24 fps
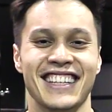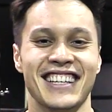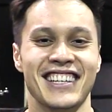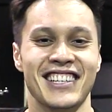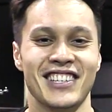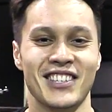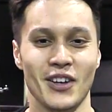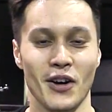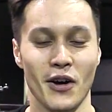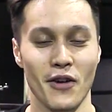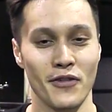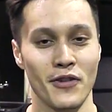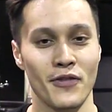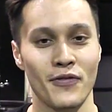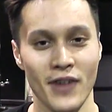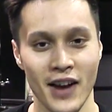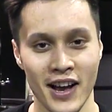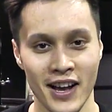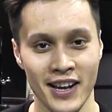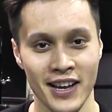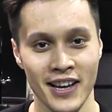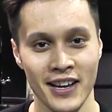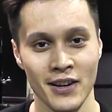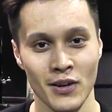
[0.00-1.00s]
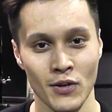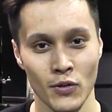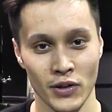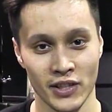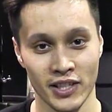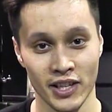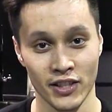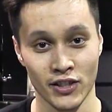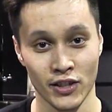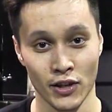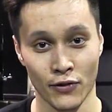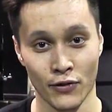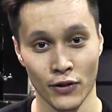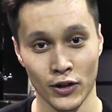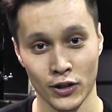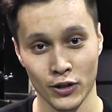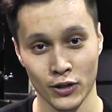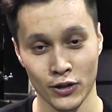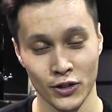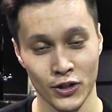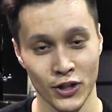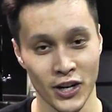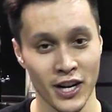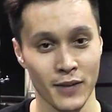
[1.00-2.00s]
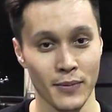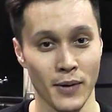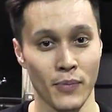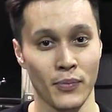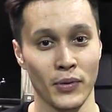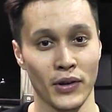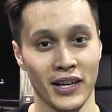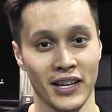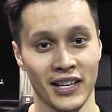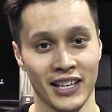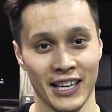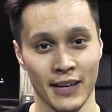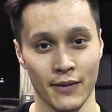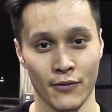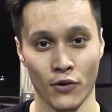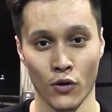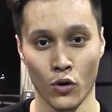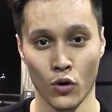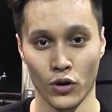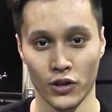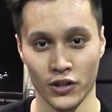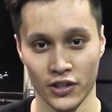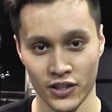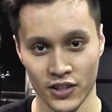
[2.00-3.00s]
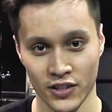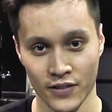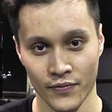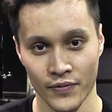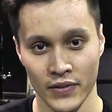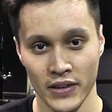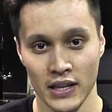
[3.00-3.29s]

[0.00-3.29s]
So every Friday, we test our functional training by playing a game of Horse.